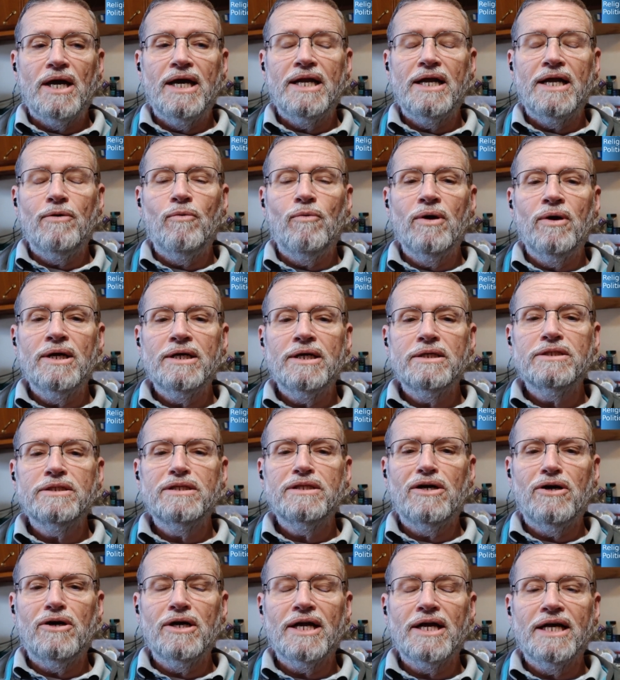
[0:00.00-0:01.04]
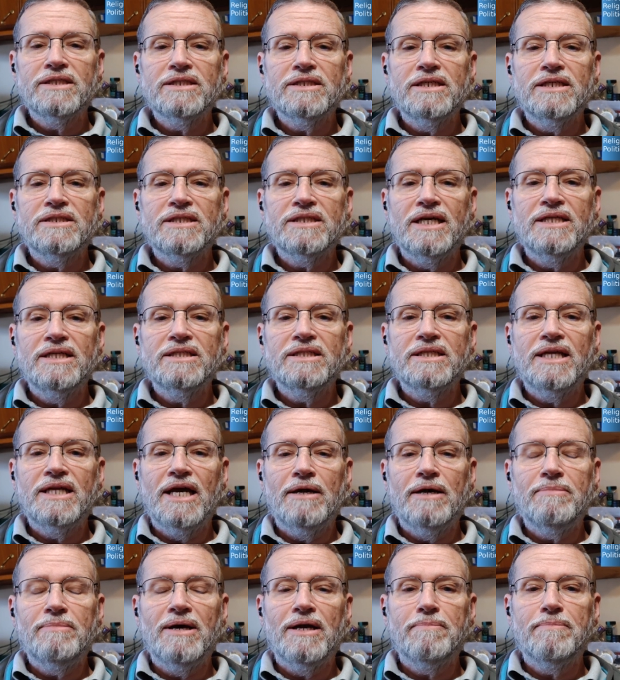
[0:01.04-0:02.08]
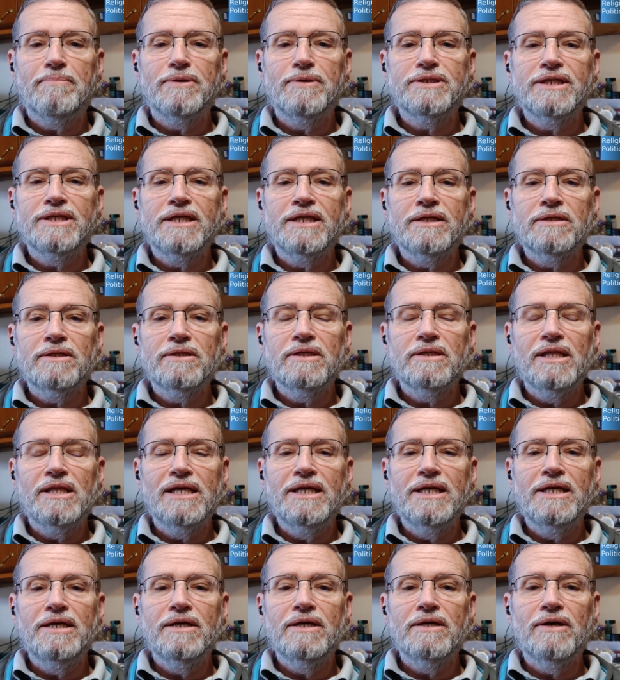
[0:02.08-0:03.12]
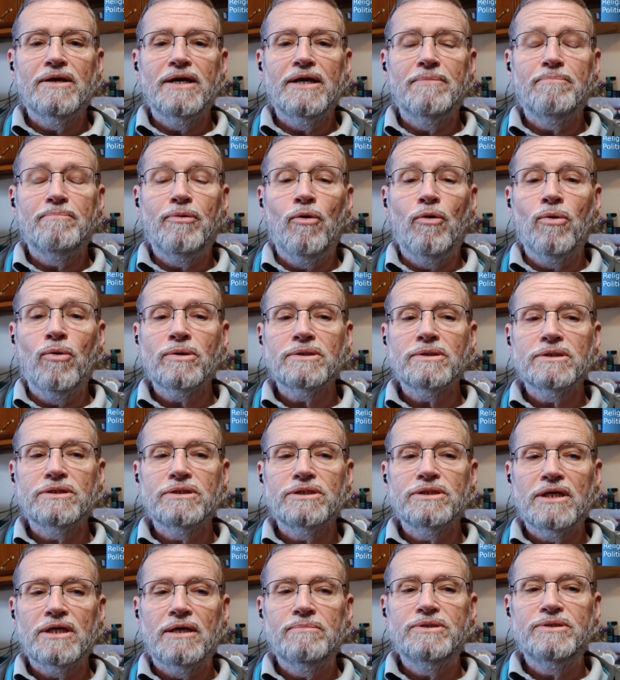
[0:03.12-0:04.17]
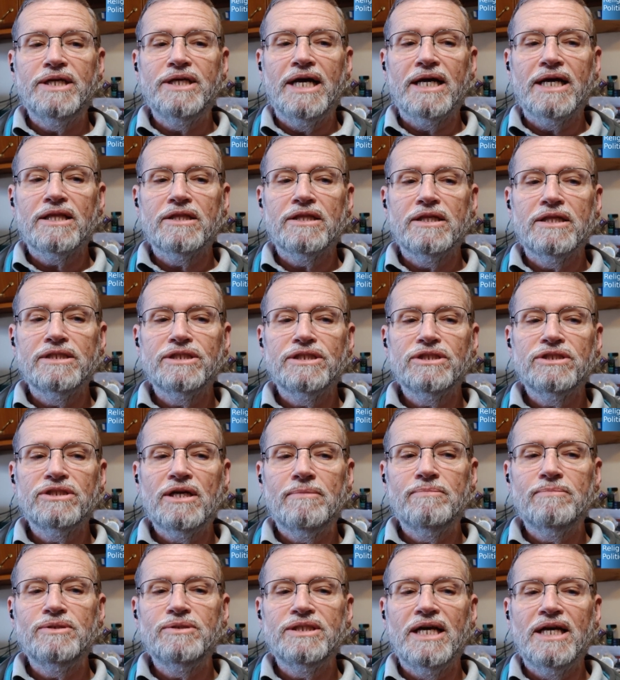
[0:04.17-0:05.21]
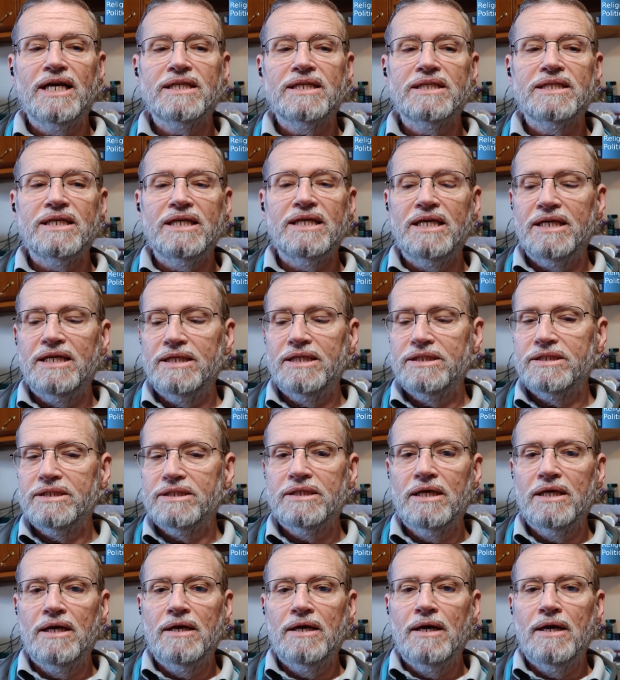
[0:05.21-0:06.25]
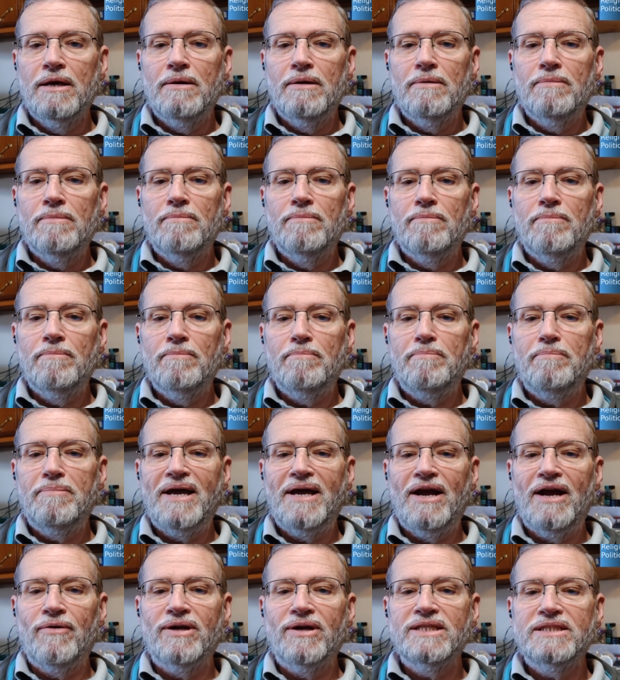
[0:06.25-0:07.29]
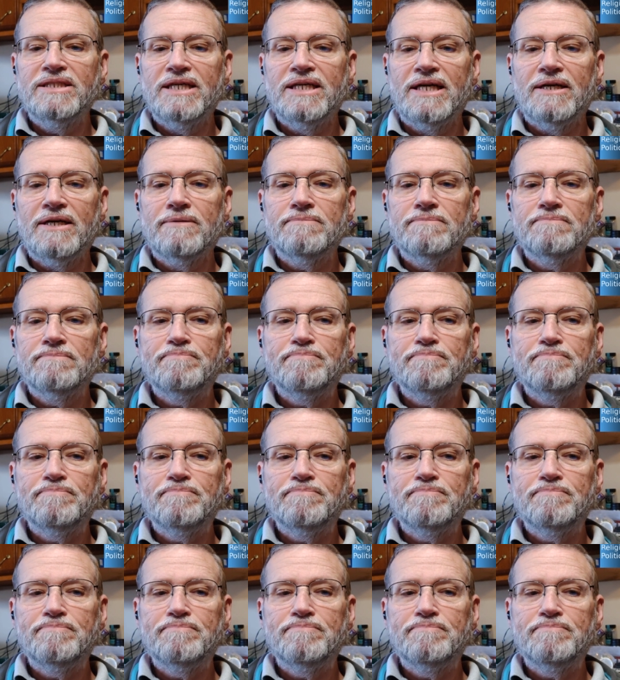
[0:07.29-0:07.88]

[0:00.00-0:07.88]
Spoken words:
And I want to talk, as I say today, about a particularly important subject. The subject is parenting.